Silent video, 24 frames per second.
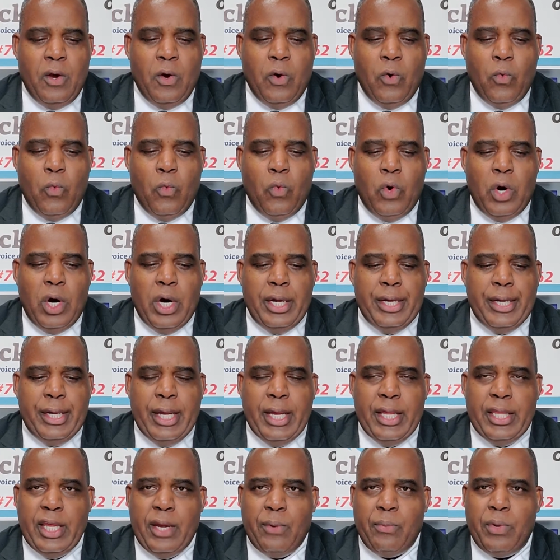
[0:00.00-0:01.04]
one
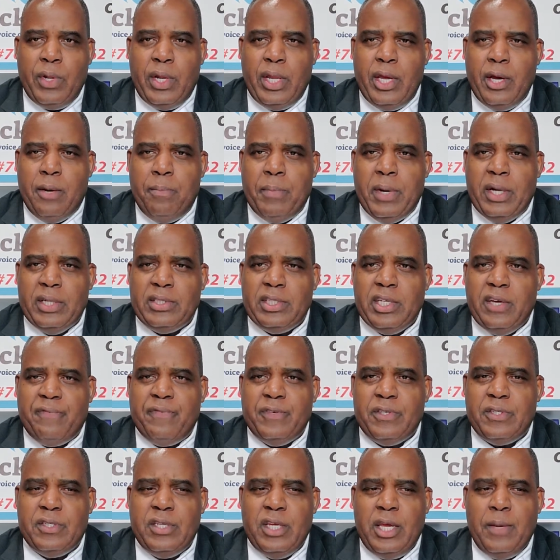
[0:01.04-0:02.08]
that really helped my
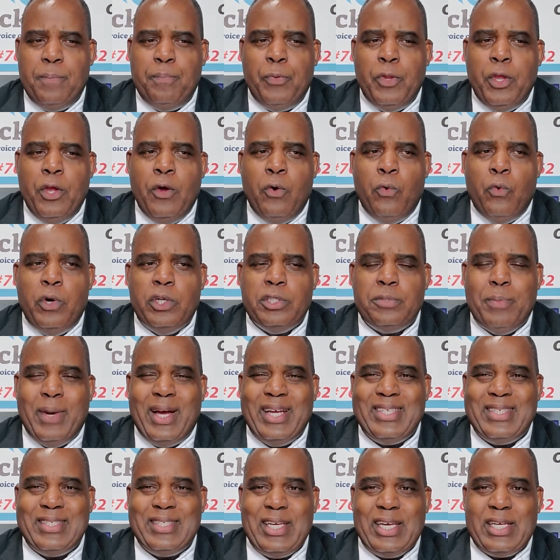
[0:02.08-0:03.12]
self-esteem was my
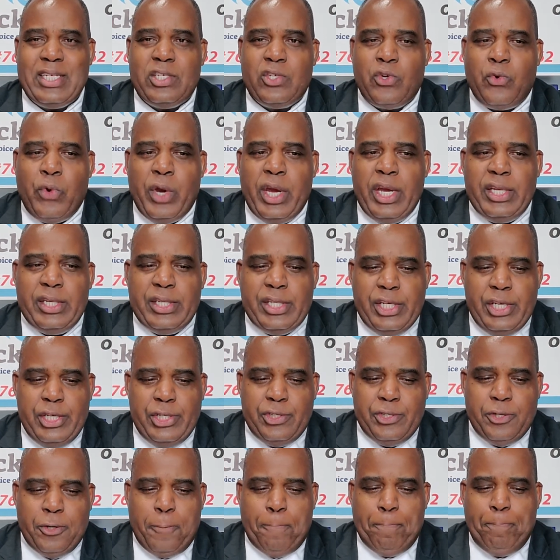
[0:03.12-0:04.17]
sixth grade
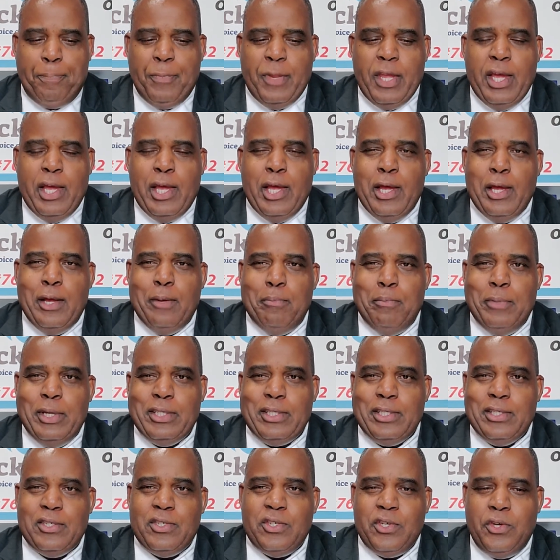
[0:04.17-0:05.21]
teacher,
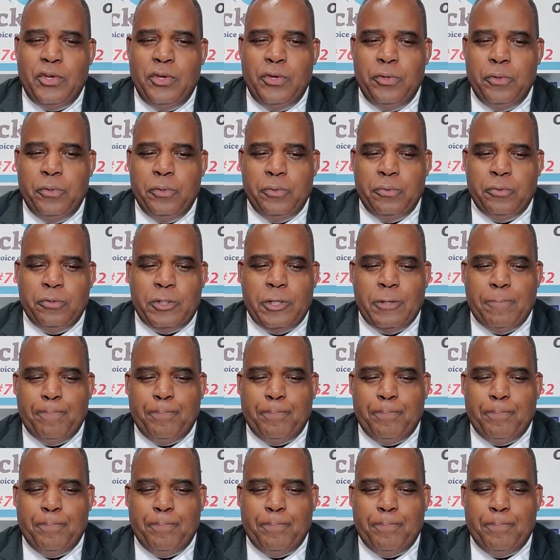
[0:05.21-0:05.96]
Mrs. Hughes.